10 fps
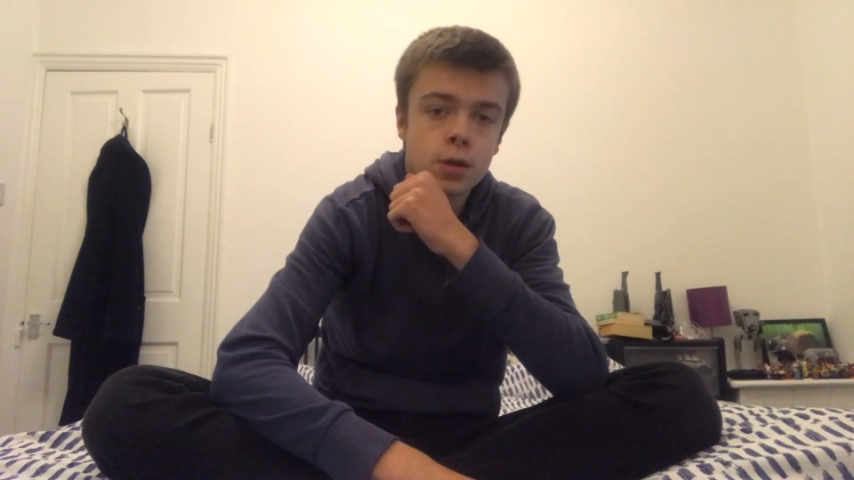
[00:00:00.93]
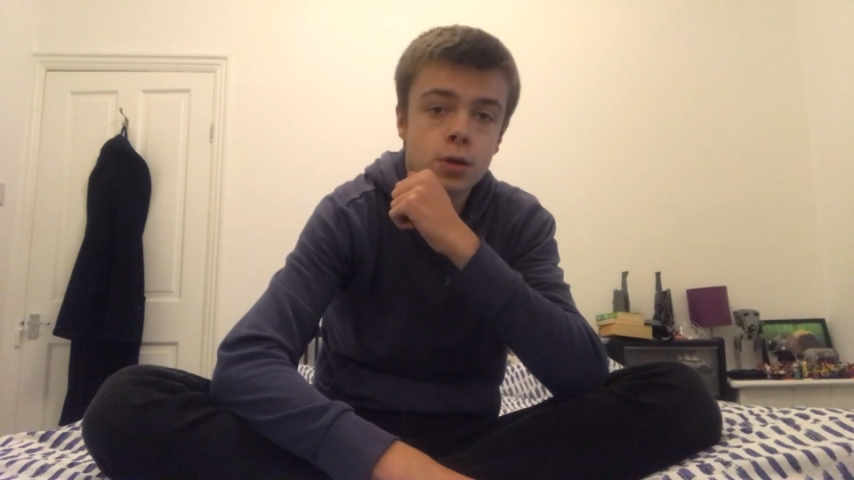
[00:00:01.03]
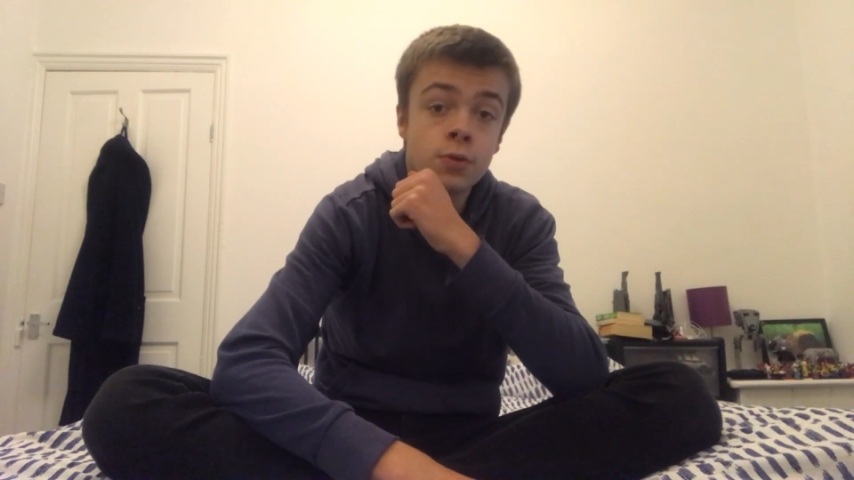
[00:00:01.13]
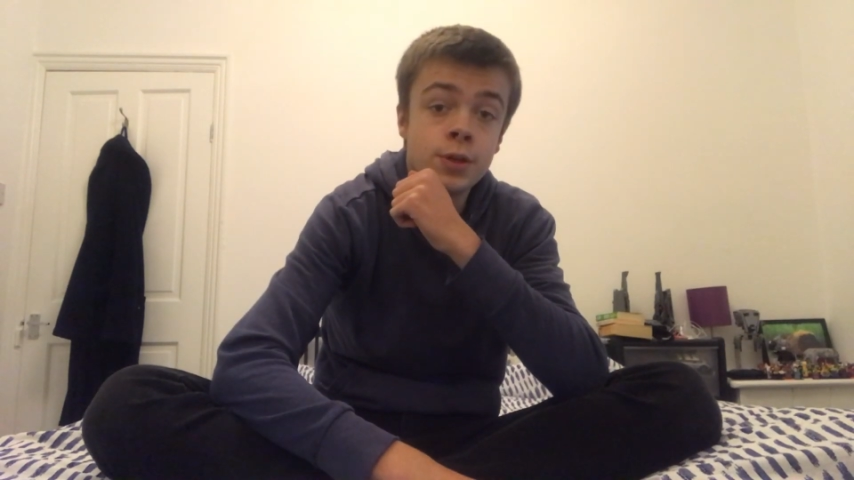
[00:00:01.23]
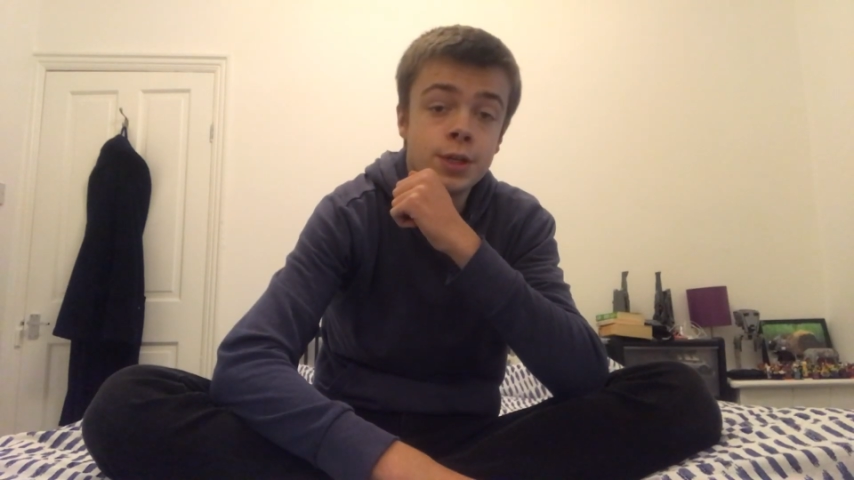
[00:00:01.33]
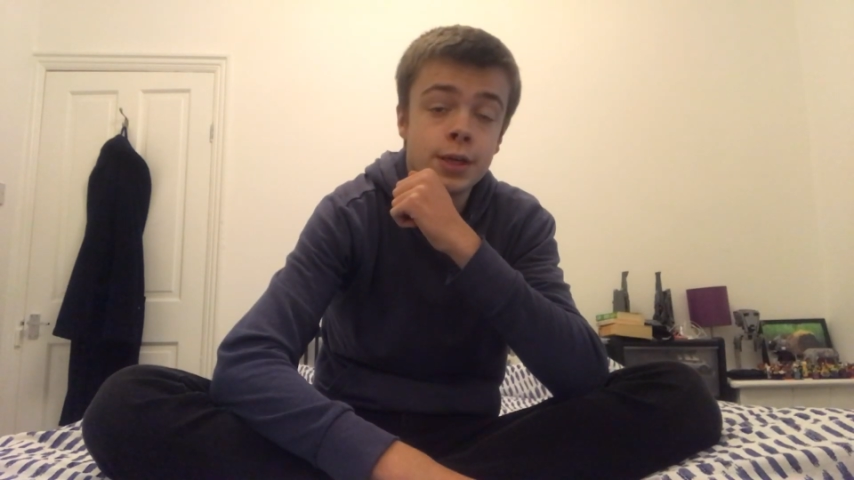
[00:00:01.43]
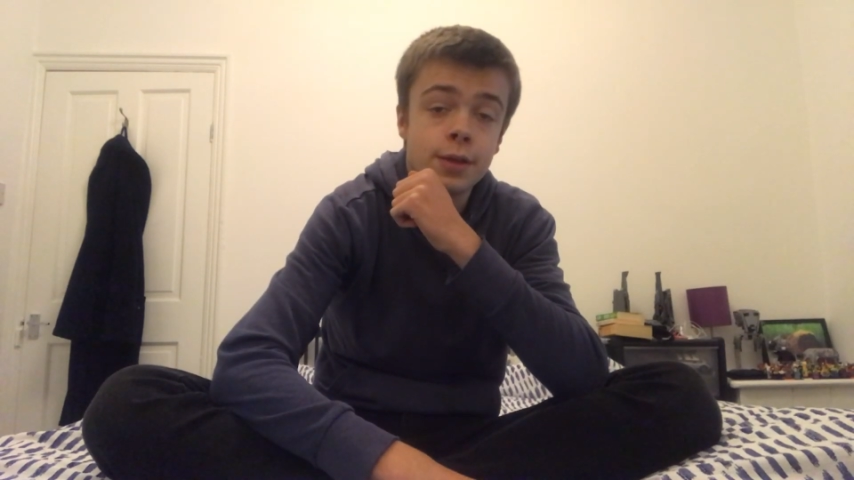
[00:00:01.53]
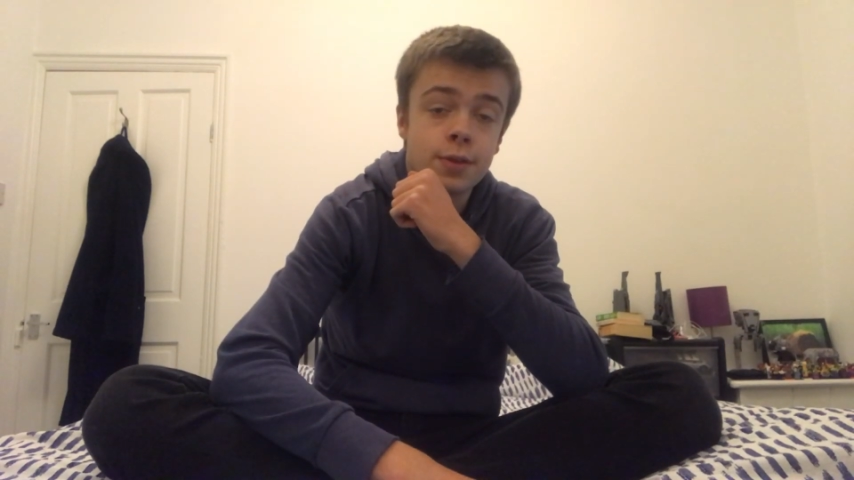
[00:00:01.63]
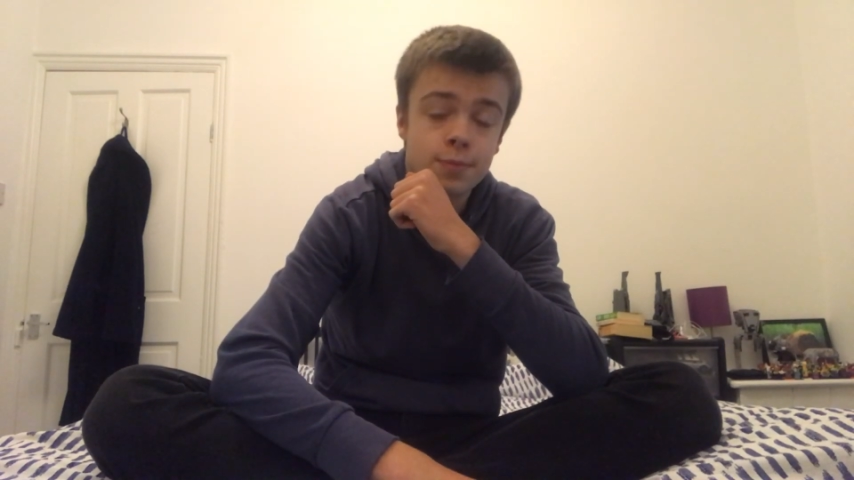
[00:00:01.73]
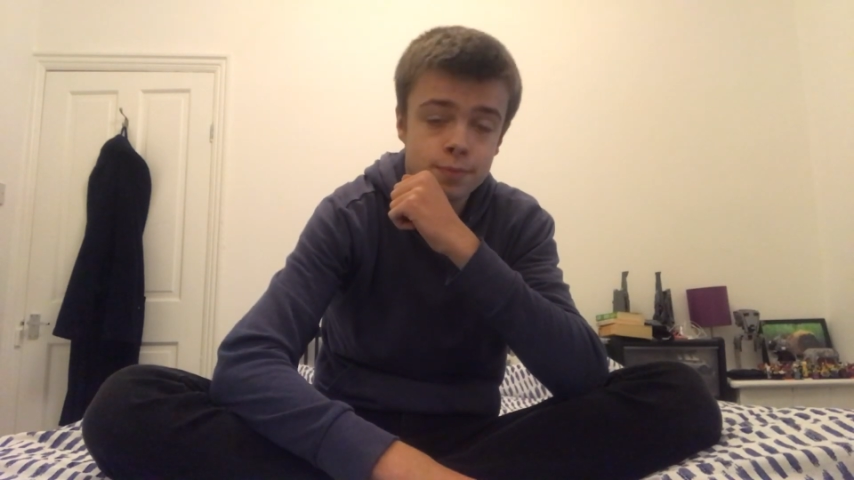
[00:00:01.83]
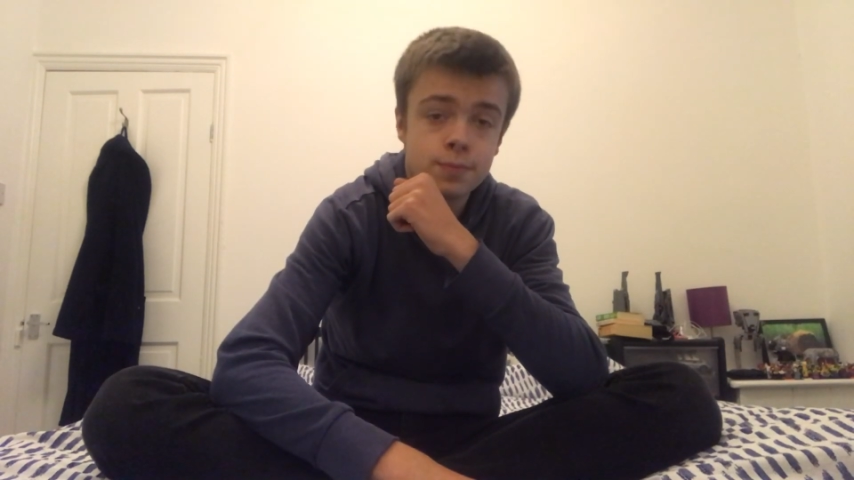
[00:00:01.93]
Greetings.